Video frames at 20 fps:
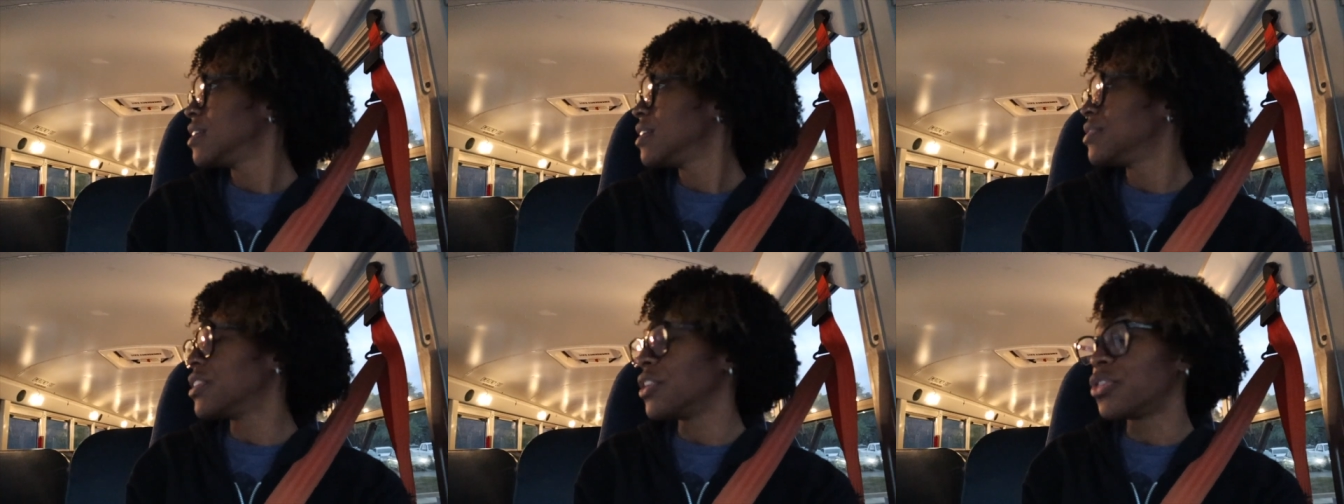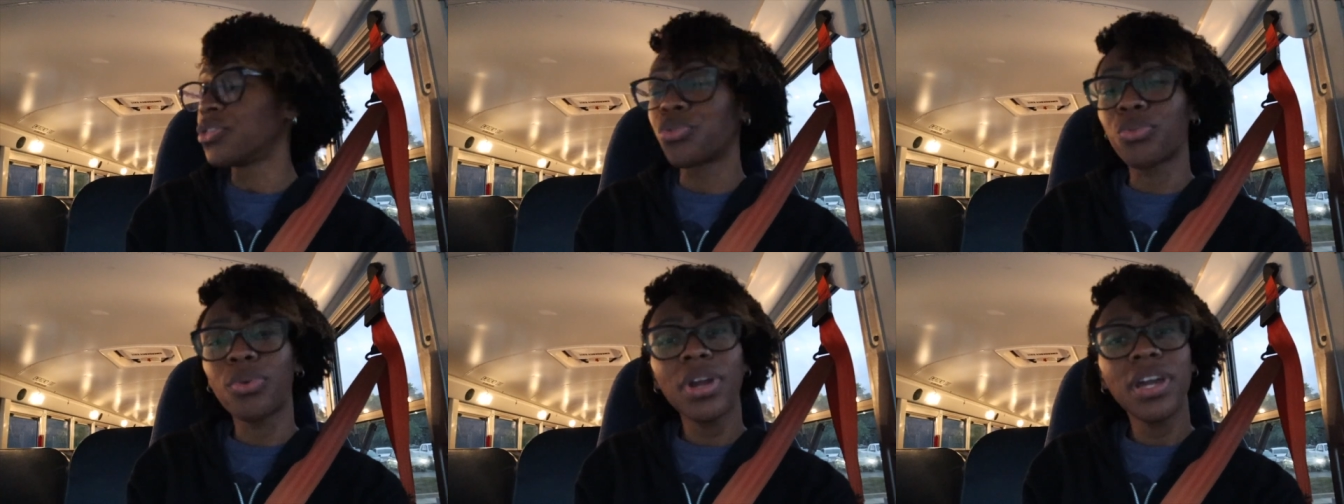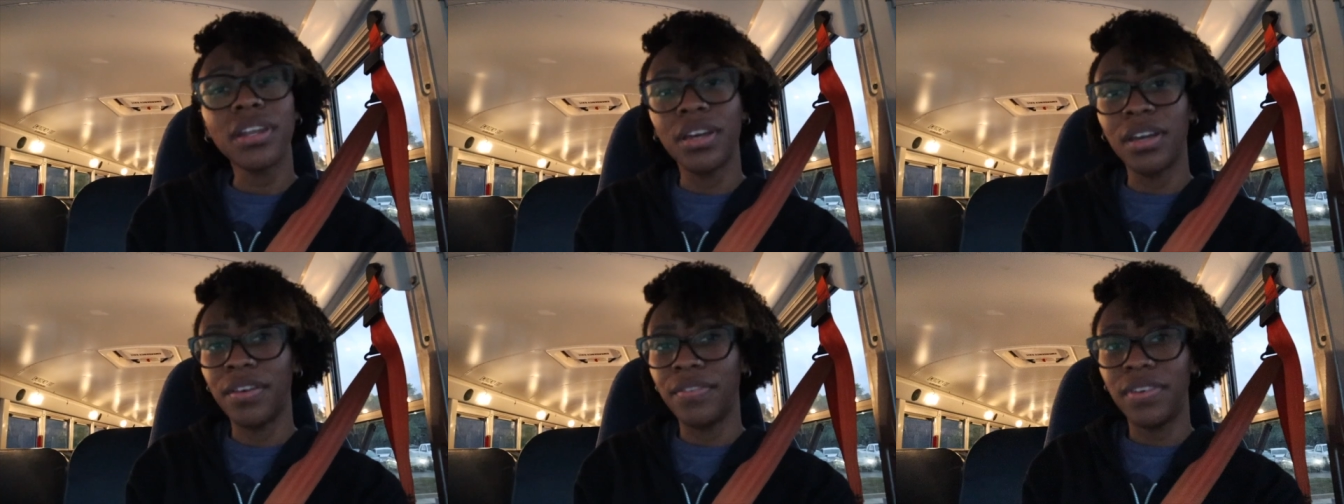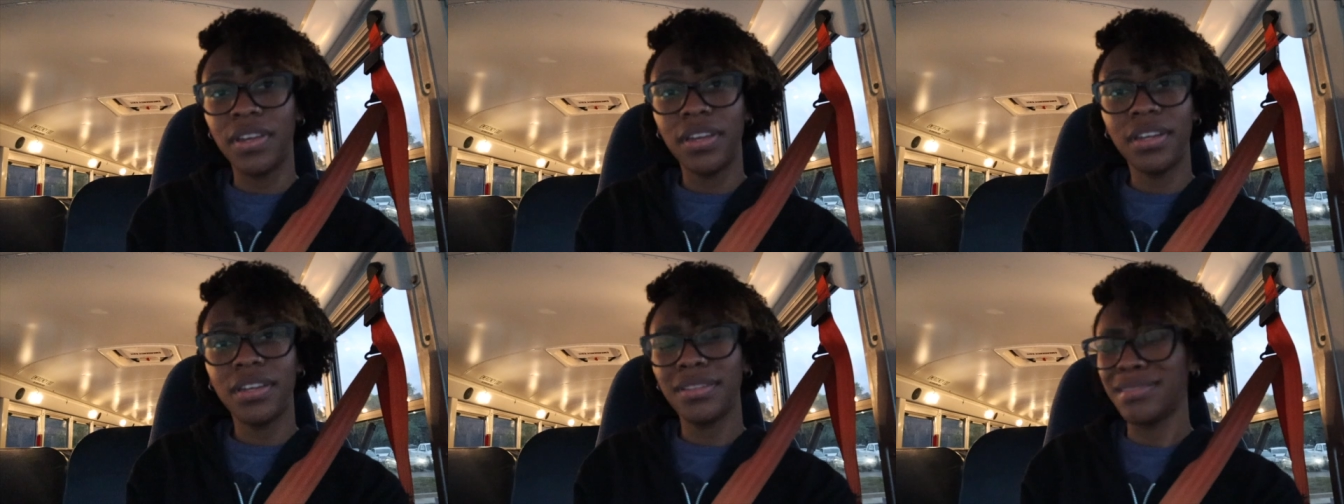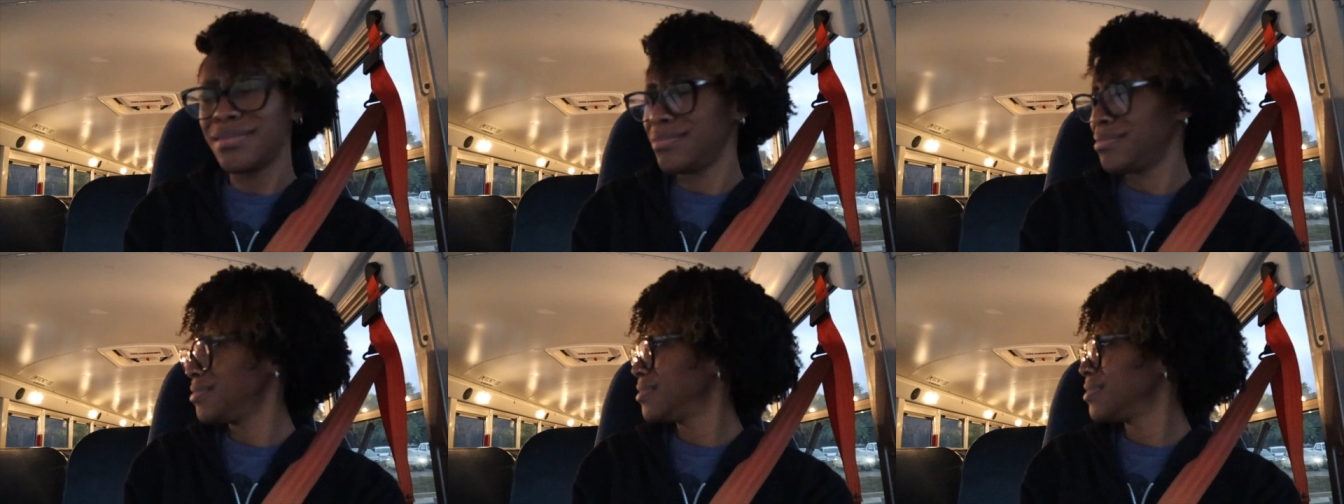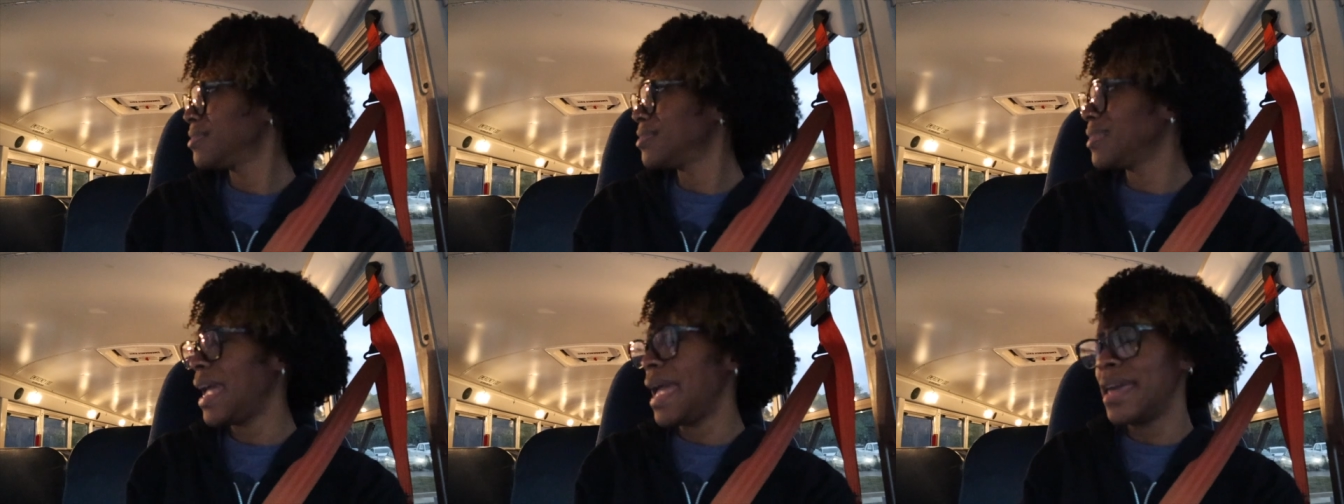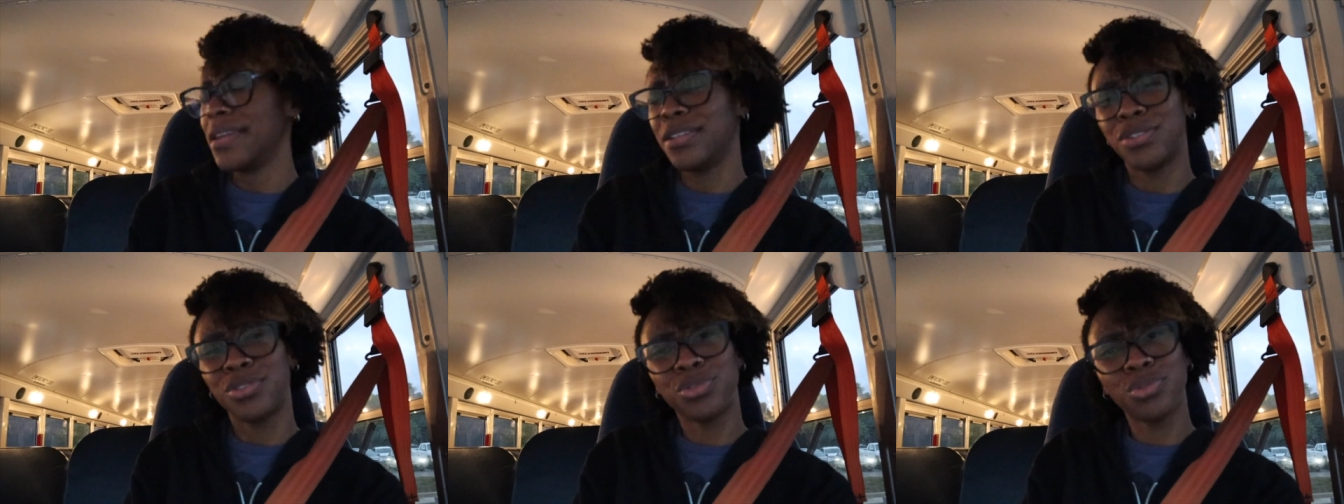the threat of it
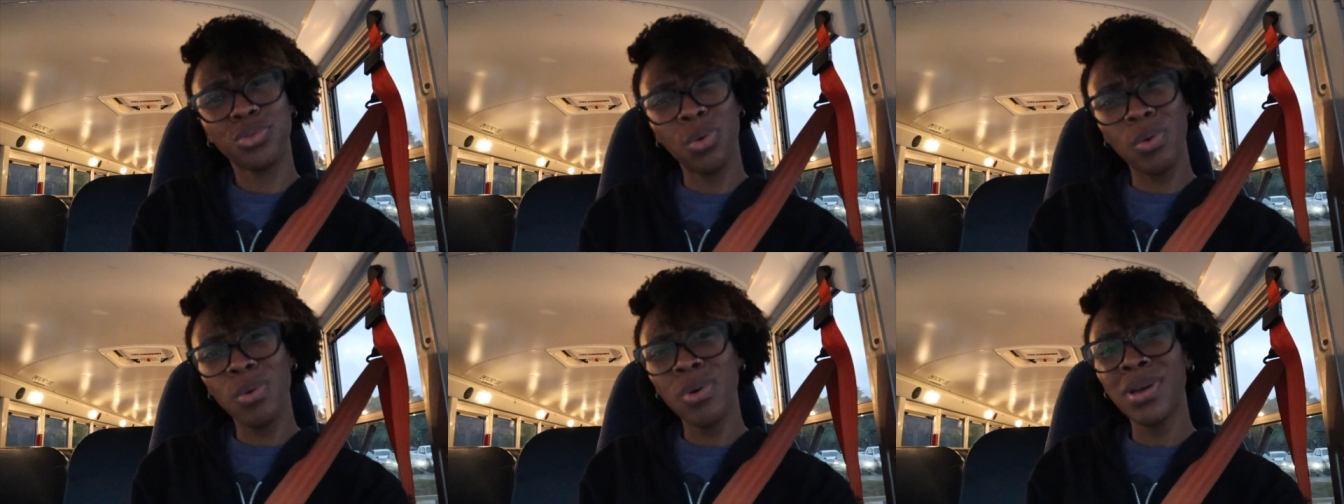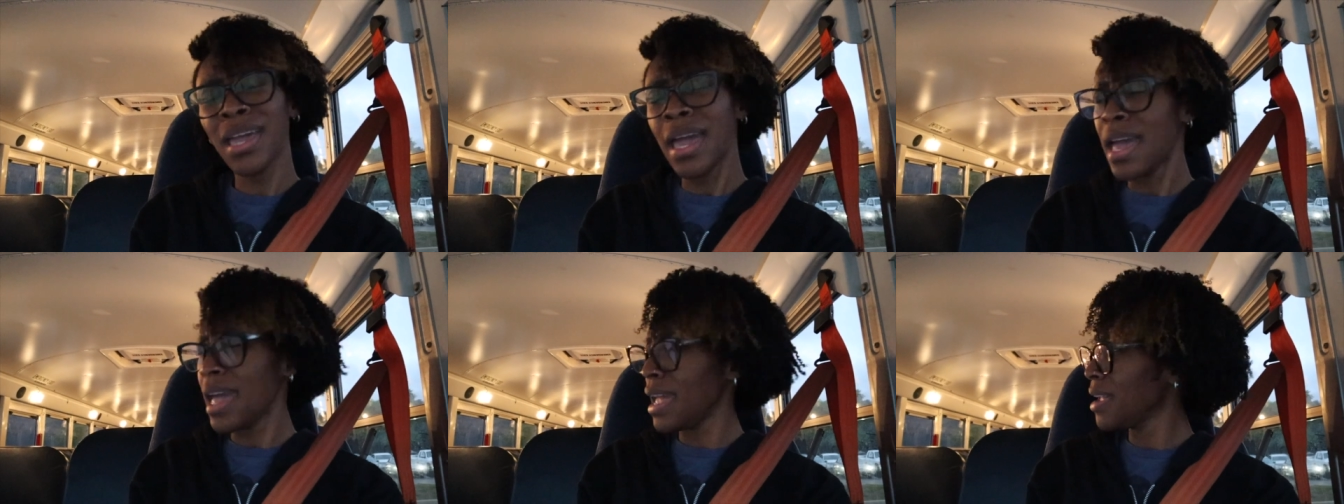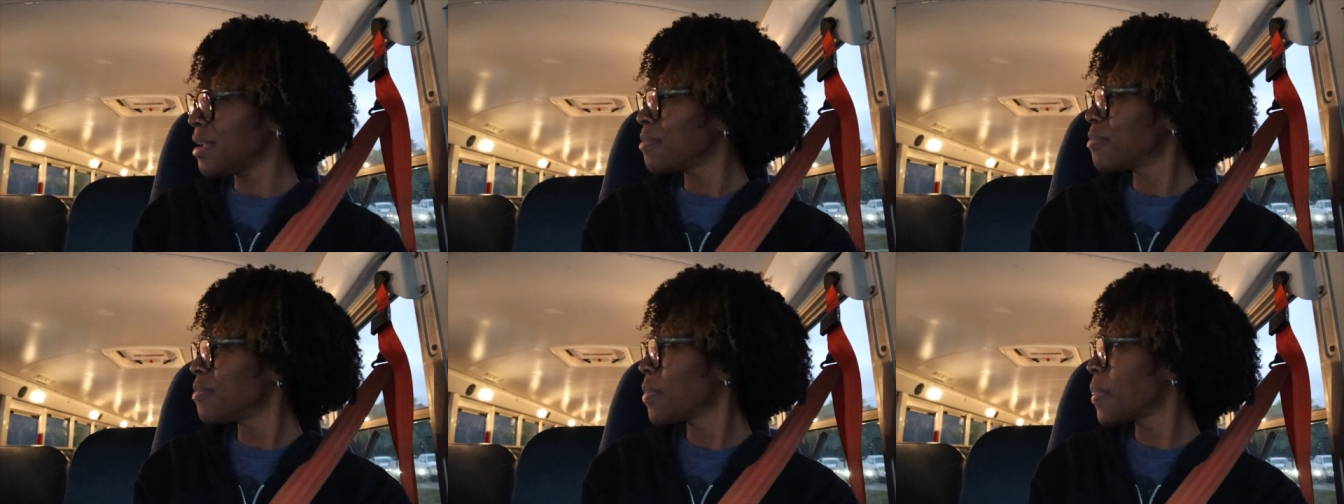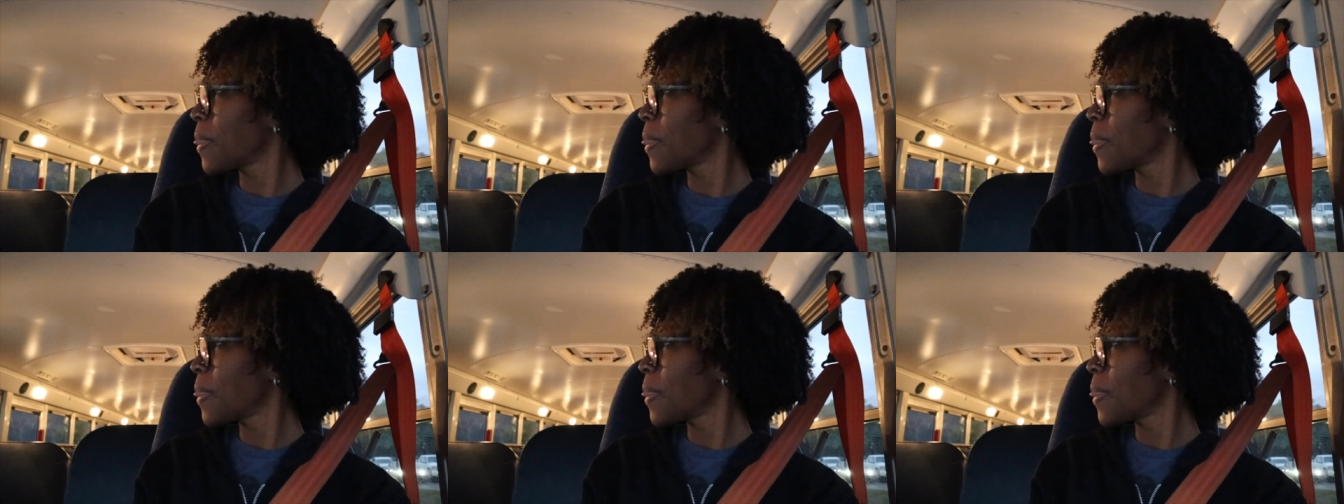at a school game.